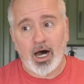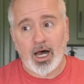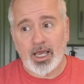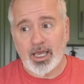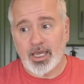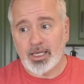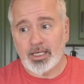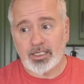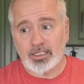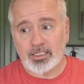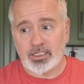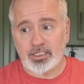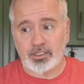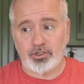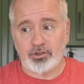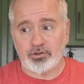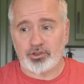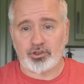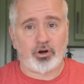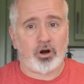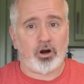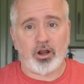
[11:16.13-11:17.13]
is
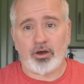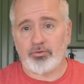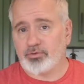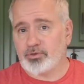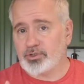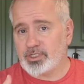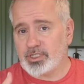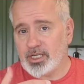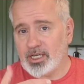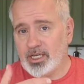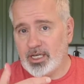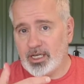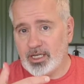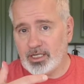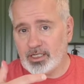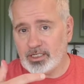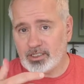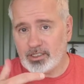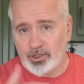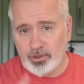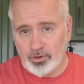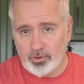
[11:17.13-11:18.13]
to start off with, say,
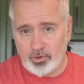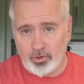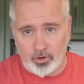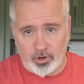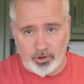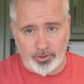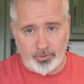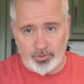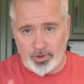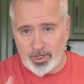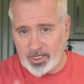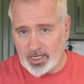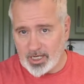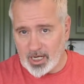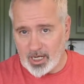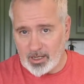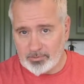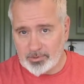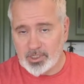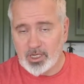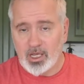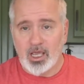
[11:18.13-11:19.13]
2 or 3
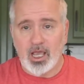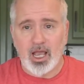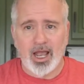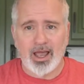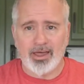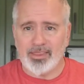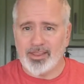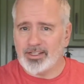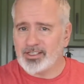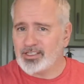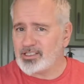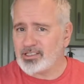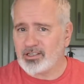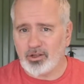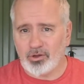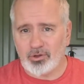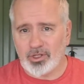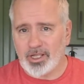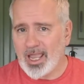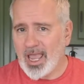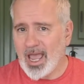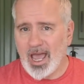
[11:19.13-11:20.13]
cups and then
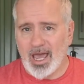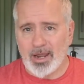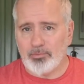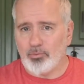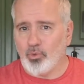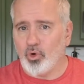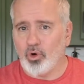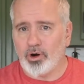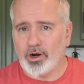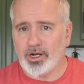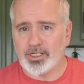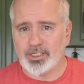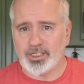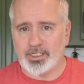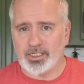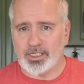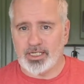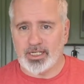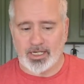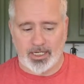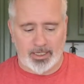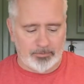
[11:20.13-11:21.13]
slowly add more as you
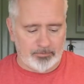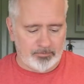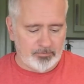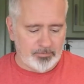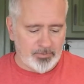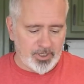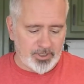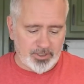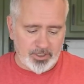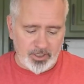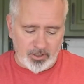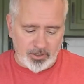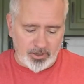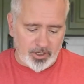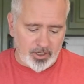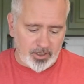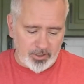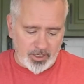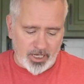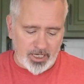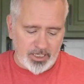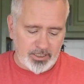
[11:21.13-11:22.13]
need it until
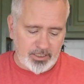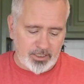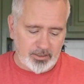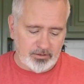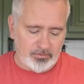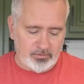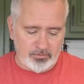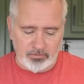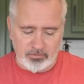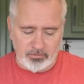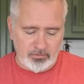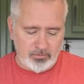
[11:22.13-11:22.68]
they're nice and